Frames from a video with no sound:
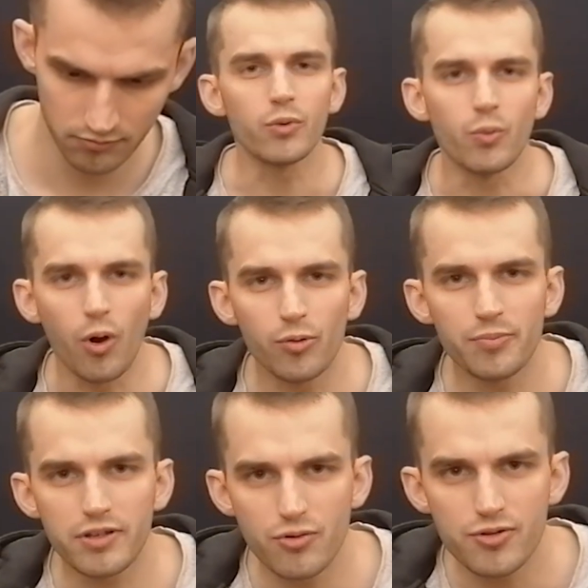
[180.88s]
We won't
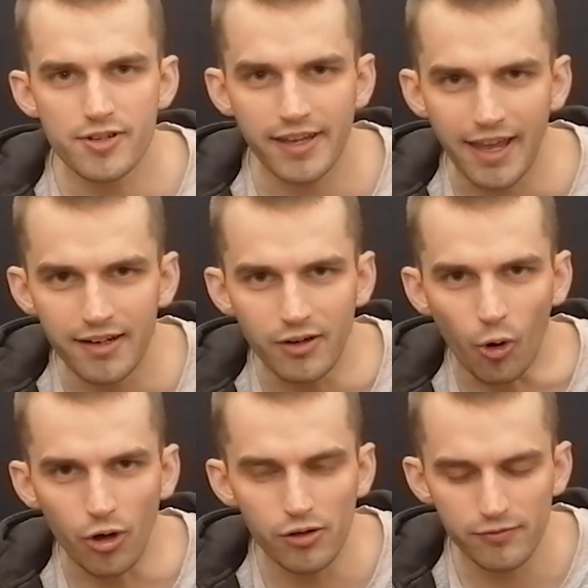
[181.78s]
be using any
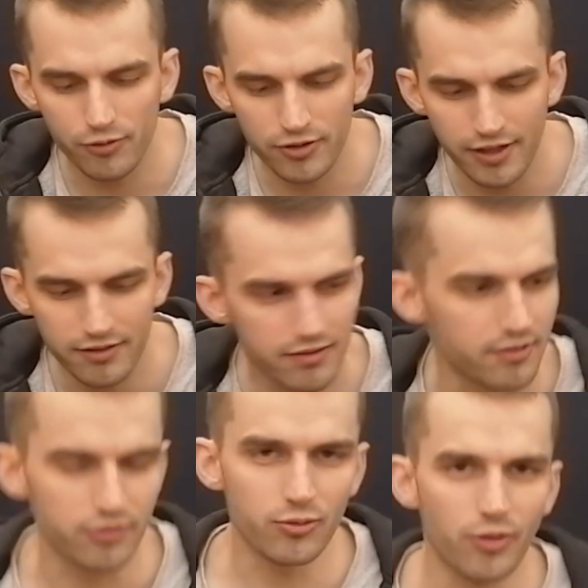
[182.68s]
oil for that.
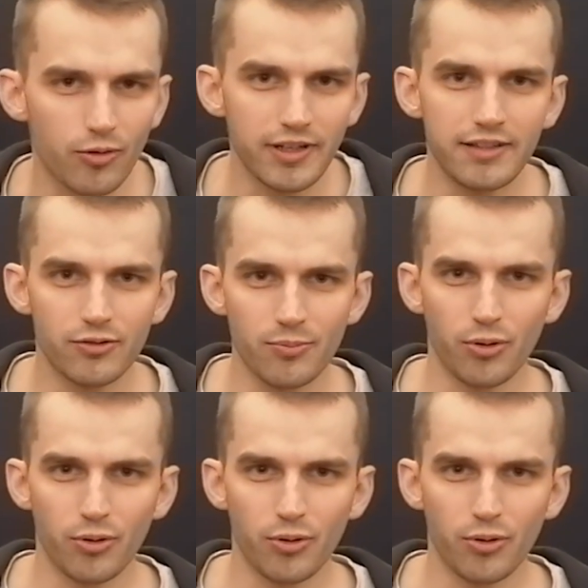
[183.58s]
You don't need to